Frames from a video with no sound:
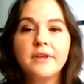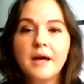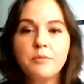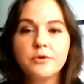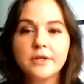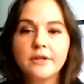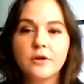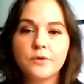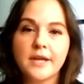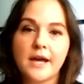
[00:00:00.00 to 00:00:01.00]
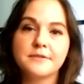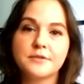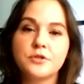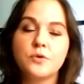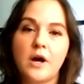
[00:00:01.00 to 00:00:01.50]
Well, the app really only
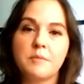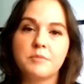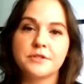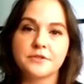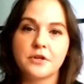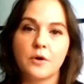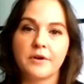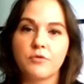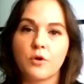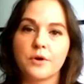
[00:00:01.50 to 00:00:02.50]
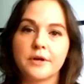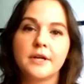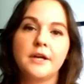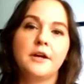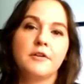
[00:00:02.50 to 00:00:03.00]
has two options going forward.